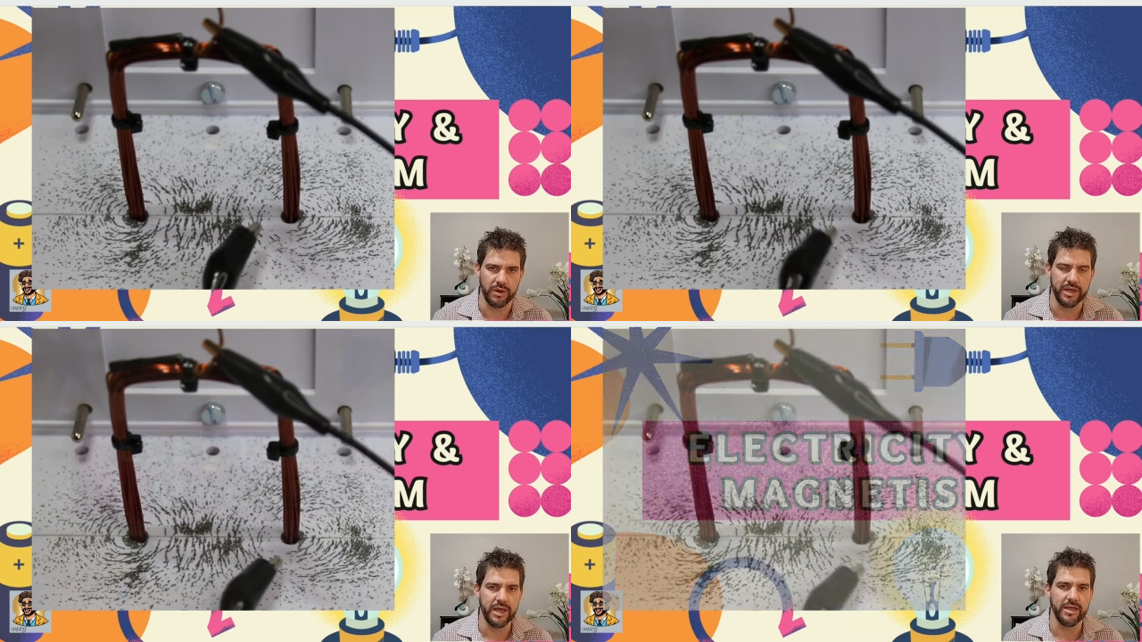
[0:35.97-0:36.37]

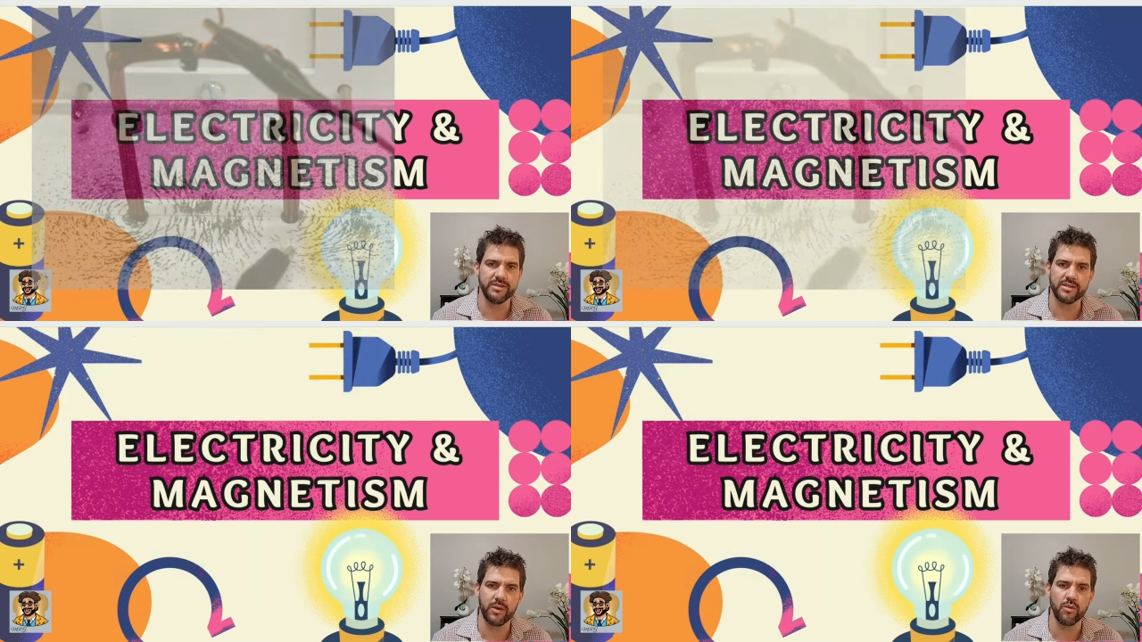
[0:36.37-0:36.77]
This
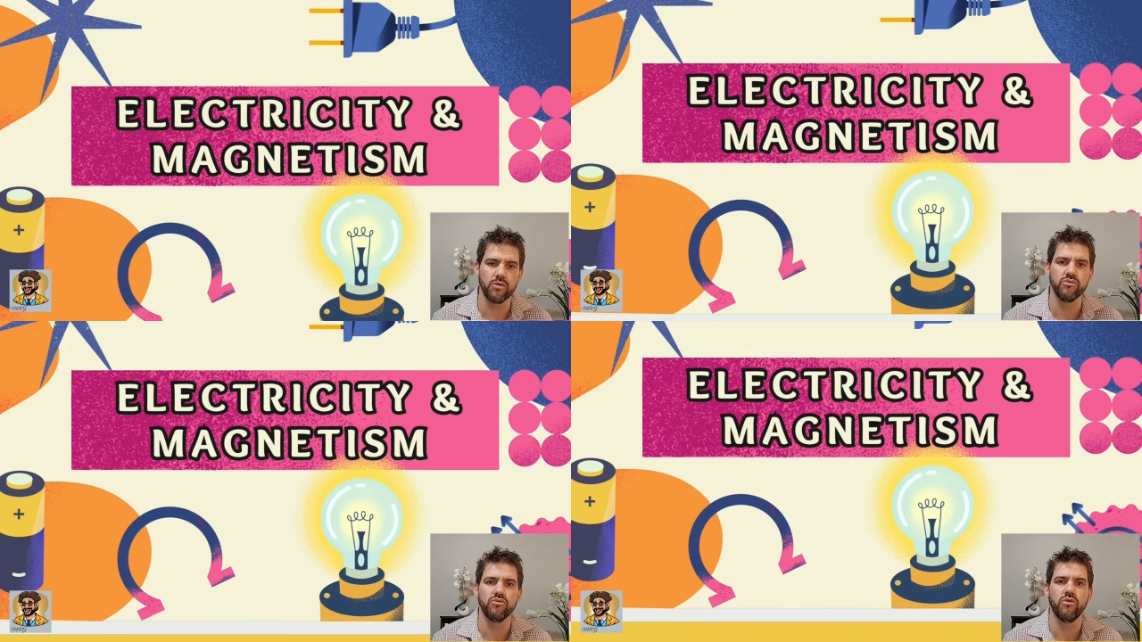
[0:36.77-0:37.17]
time we're going to
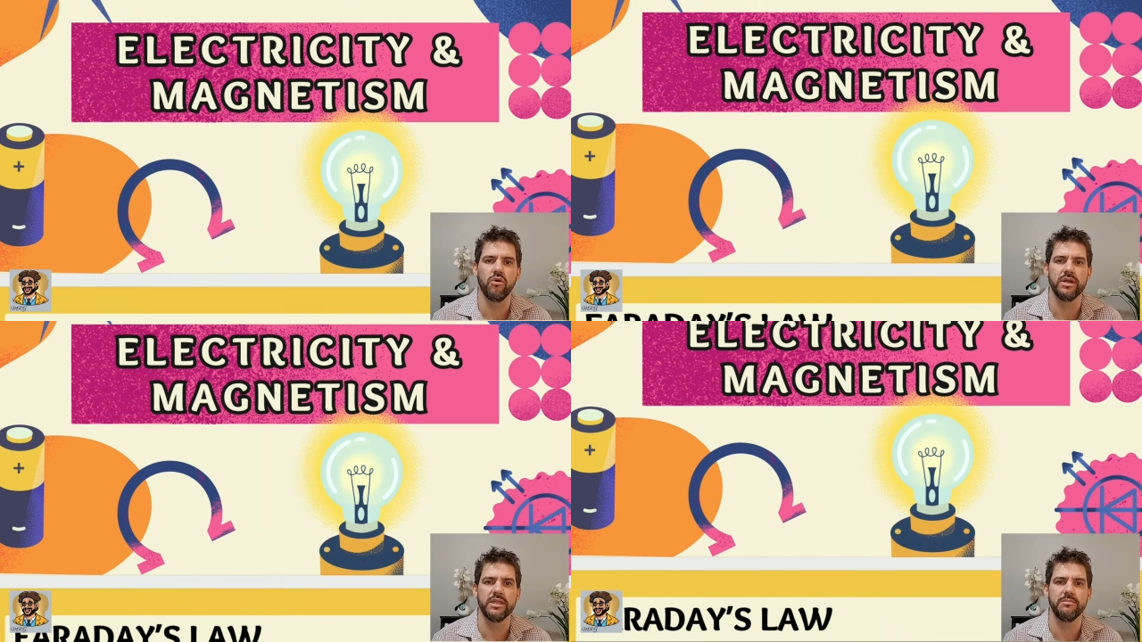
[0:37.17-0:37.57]
go a
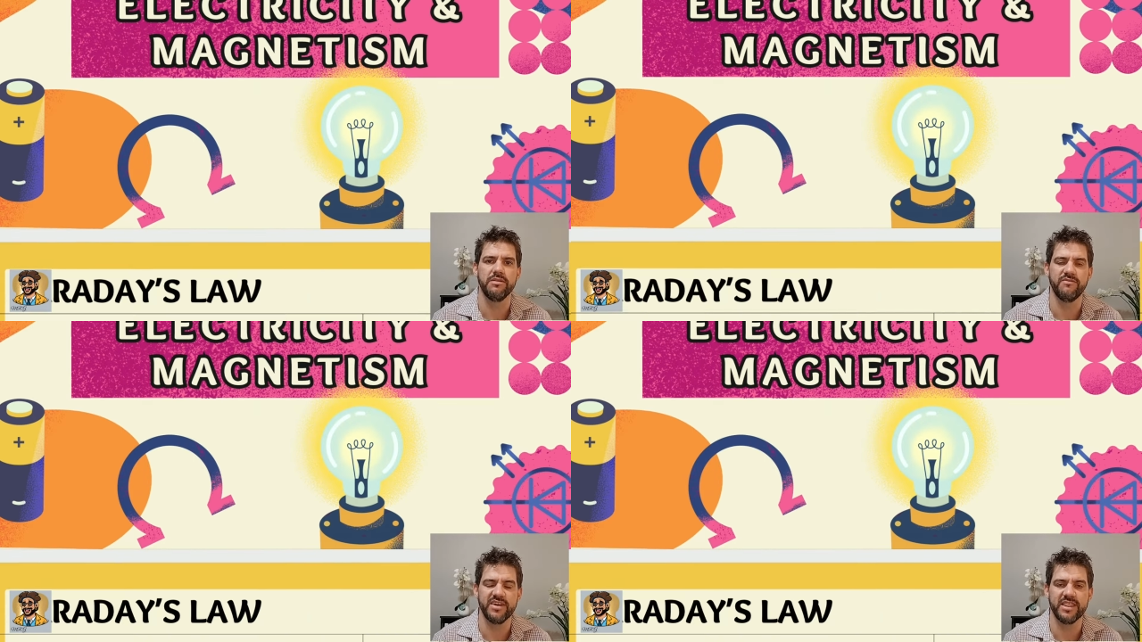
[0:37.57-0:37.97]
little bit
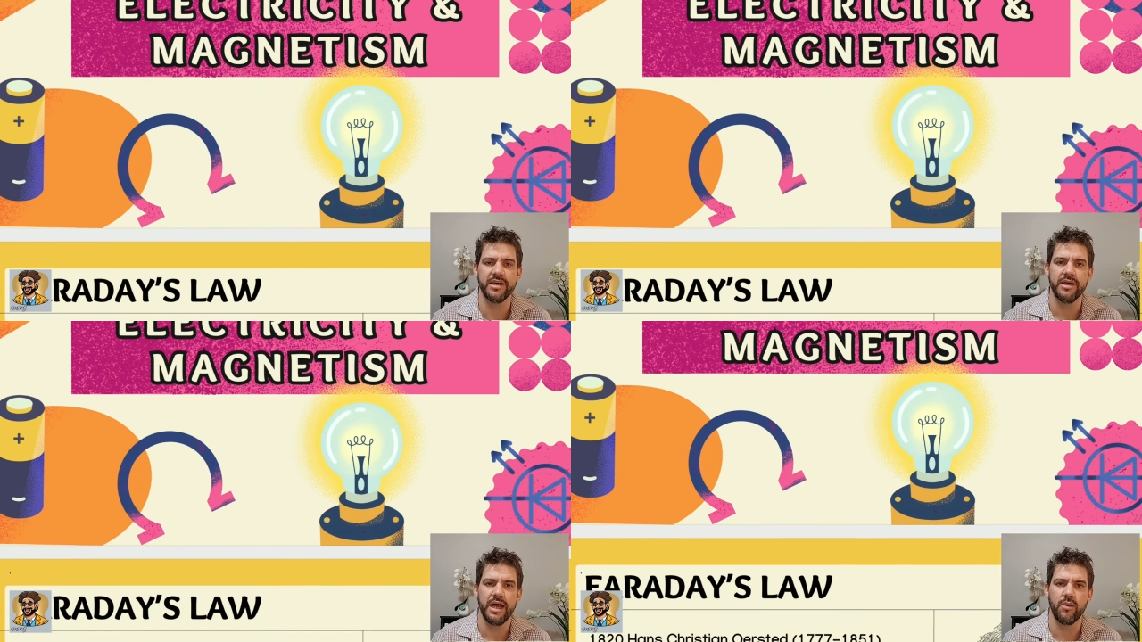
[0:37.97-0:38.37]
further
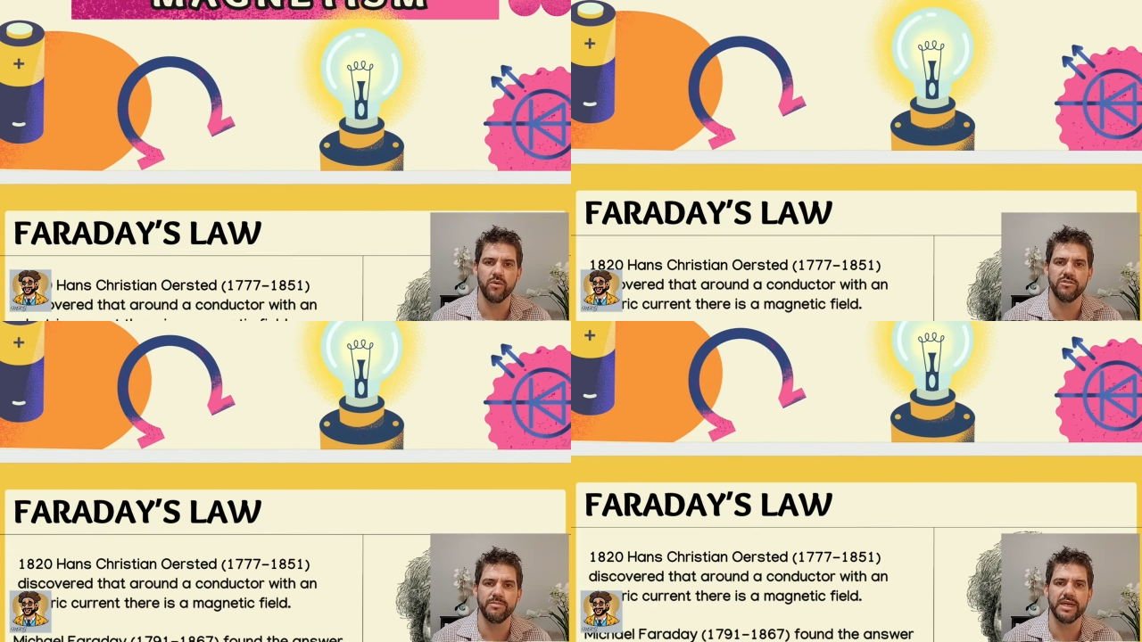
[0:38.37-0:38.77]
and we'll speak